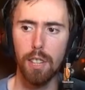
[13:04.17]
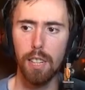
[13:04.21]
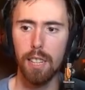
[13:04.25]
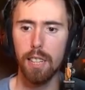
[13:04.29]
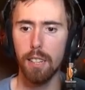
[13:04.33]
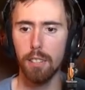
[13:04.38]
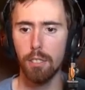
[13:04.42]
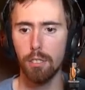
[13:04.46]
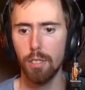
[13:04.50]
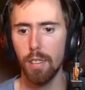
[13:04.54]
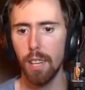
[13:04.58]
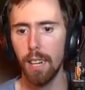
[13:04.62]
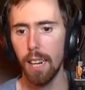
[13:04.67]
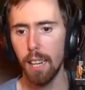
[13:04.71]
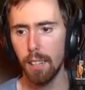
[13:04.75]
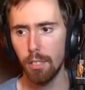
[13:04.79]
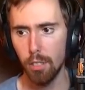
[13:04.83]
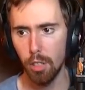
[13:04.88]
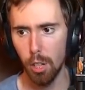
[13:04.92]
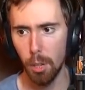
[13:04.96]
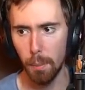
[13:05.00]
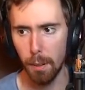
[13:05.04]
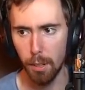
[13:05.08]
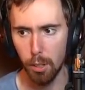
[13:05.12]
think this set
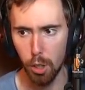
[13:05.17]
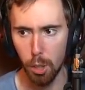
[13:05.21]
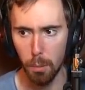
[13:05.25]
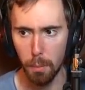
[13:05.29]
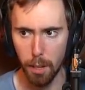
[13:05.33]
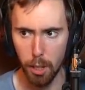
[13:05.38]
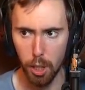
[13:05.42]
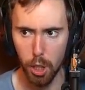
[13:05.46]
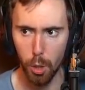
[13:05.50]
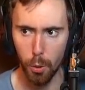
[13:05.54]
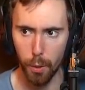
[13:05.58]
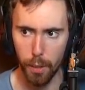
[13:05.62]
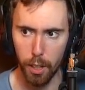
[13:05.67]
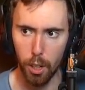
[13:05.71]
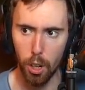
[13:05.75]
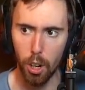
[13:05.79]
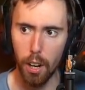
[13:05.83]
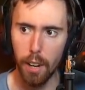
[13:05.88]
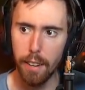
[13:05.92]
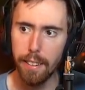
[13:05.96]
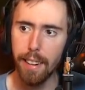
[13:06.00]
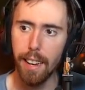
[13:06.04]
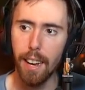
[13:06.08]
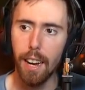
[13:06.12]
has a little bit too much going
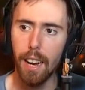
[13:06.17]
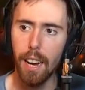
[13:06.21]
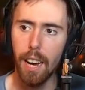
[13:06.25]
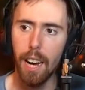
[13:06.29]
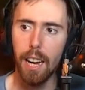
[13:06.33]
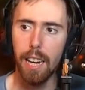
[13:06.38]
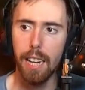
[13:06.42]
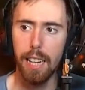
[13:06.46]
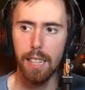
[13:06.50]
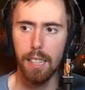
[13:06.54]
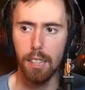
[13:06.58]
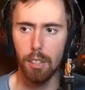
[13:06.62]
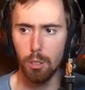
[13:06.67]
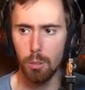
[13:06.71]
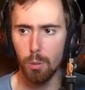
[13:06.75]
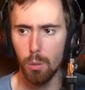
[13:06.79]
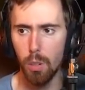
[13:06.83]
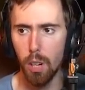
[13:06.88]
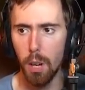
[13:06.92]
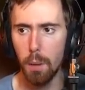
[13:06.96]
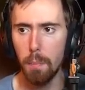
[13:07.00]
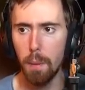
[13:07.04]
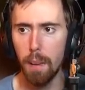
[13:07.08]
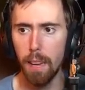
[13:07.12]
on. It doesn't
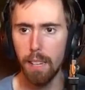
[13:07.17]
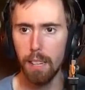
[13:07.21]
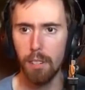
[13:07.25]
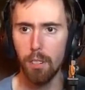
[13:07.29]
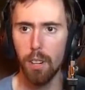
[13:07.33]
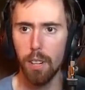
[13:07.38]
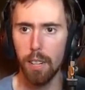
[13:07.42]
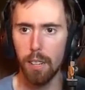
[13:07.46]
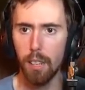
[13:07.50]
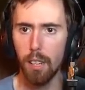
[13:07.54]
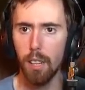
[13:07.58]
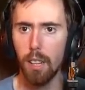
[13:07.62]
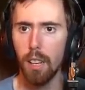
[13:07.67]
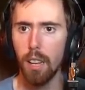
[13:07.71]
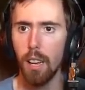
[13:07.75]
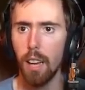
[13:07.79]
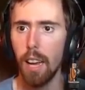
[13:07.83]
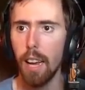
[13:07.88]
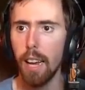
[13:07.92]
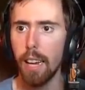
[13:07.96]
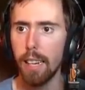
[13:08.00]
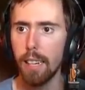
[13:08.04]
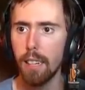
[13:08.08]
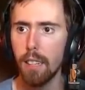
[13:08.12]
really make a lot of...
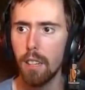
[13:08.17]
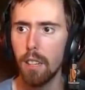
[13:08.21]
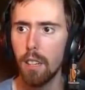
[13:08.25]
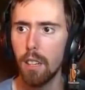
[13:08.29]
Hey.